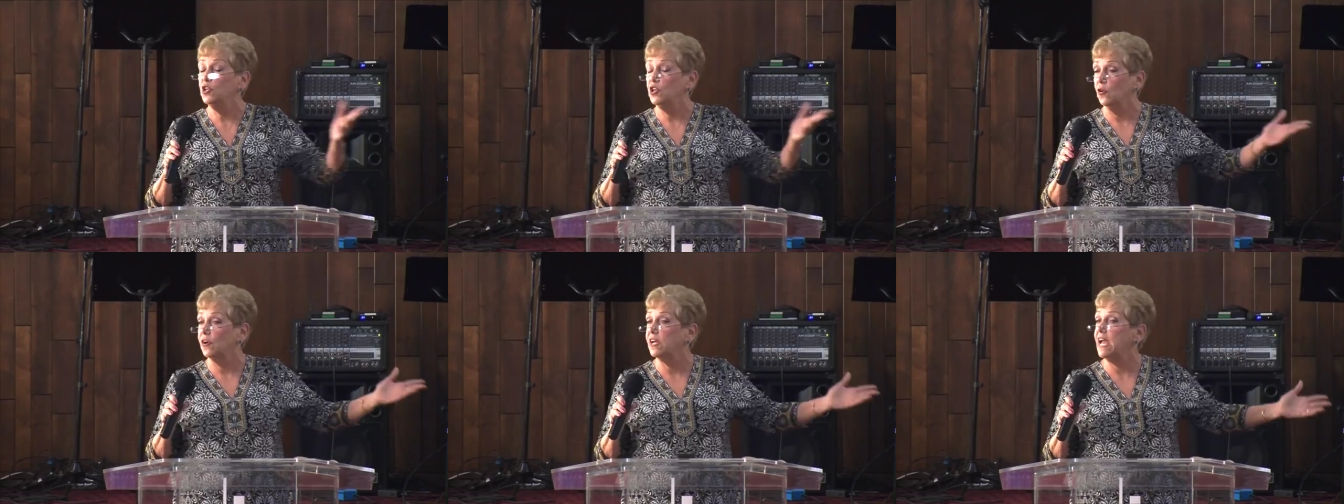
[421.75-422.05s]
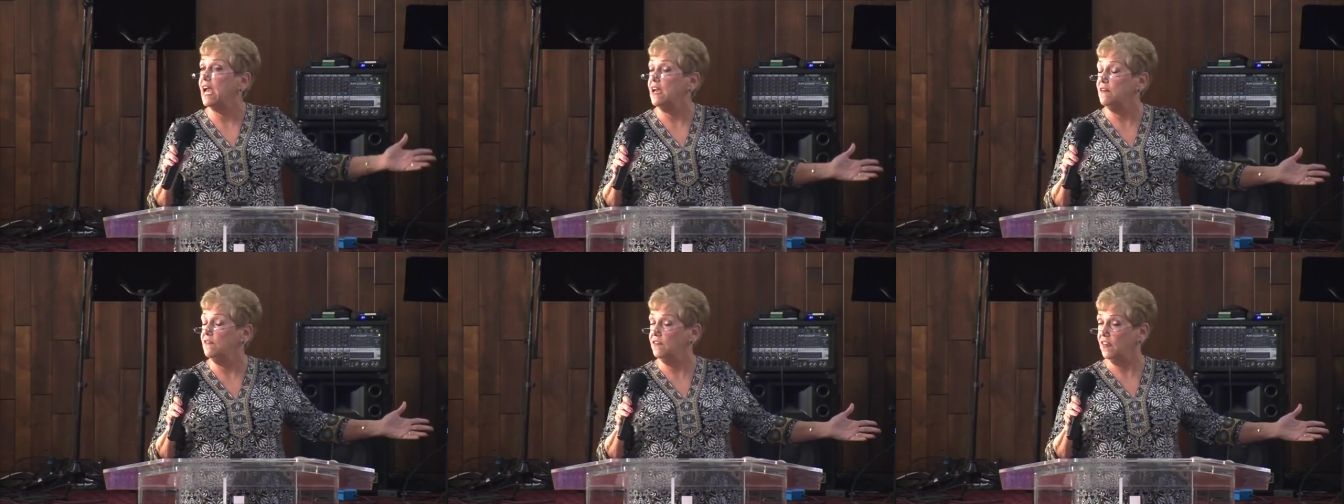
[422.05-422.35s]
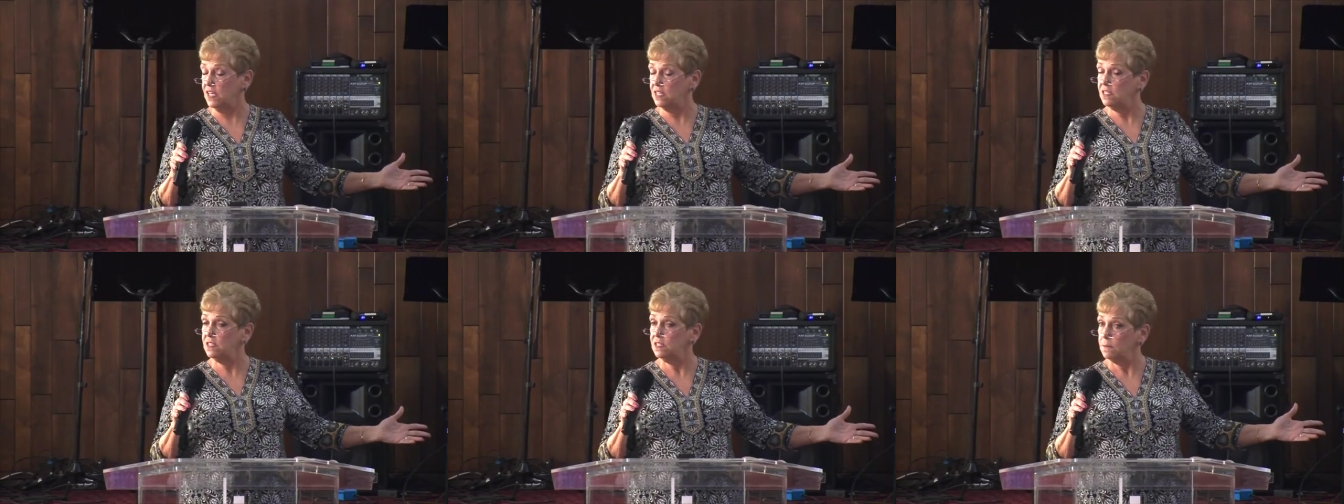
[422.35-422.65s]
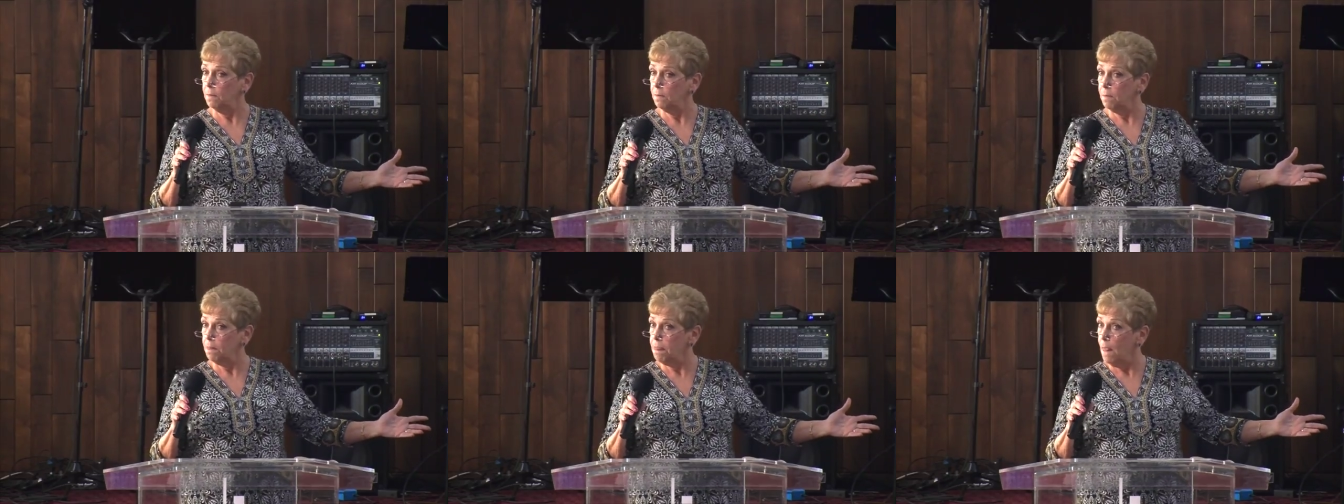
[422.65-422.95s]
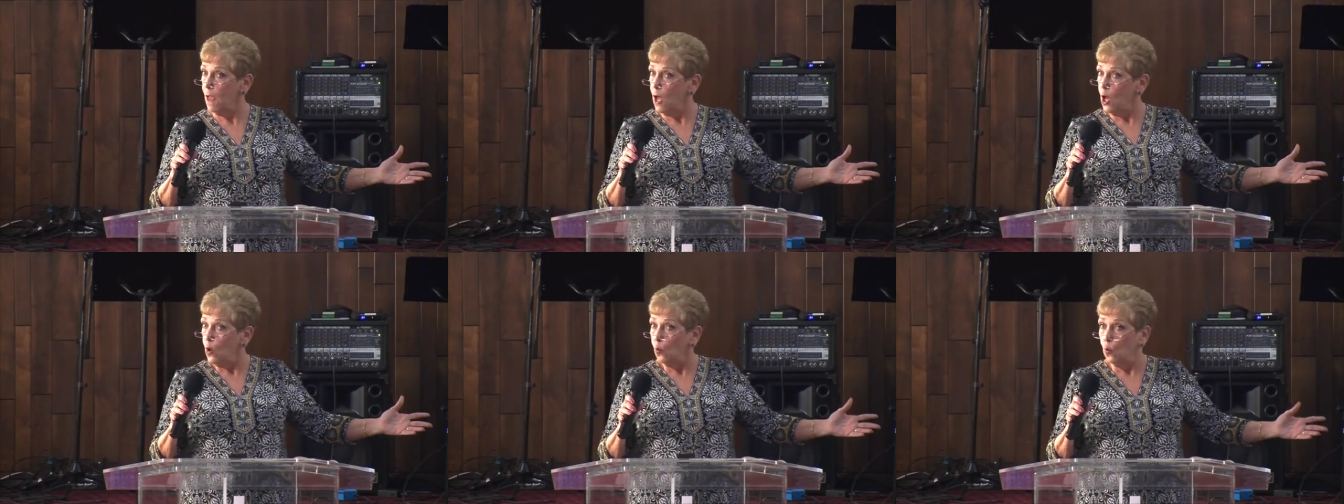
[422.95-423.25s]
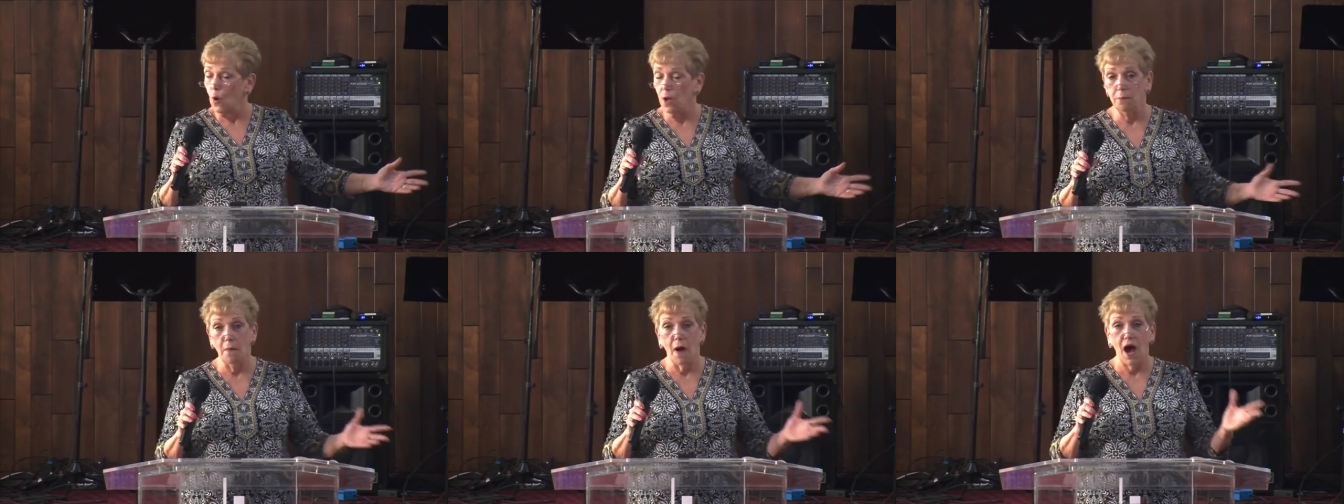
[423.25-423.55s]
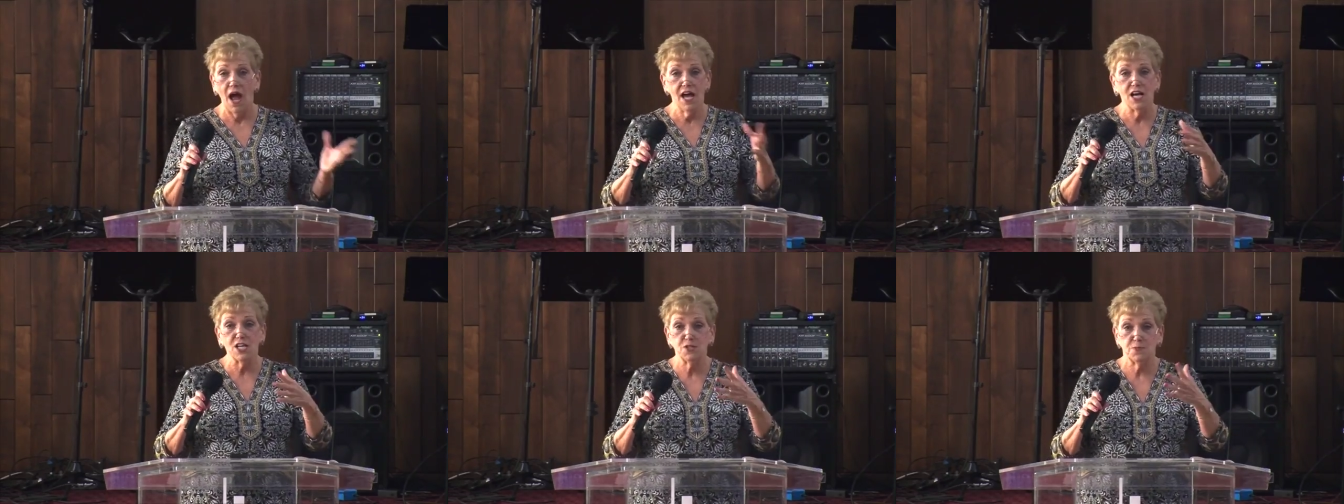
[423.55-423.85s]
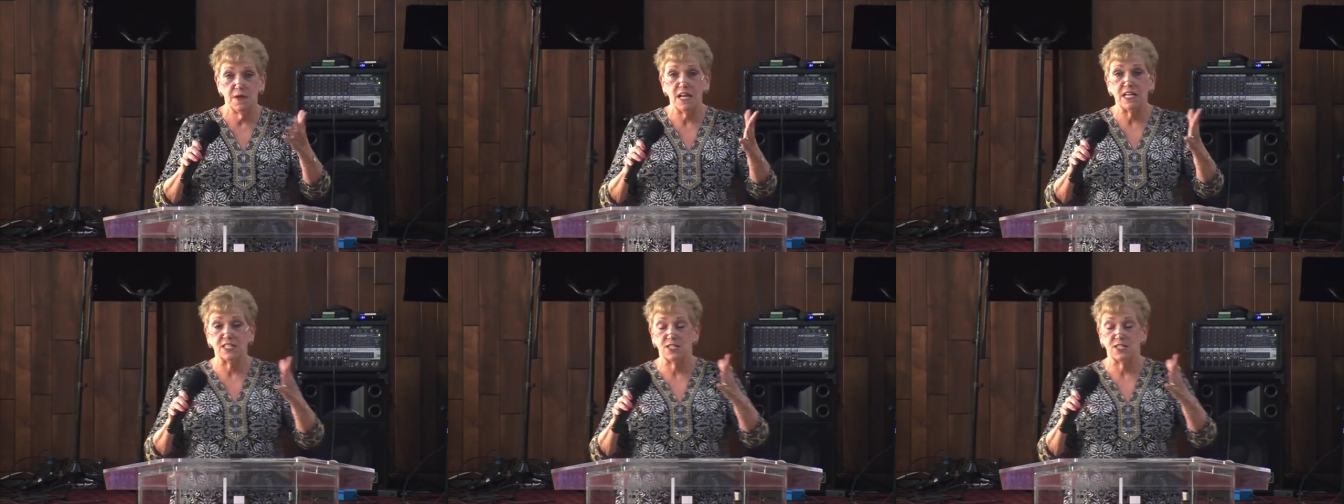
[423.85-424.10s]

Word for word: your cave is. When my husband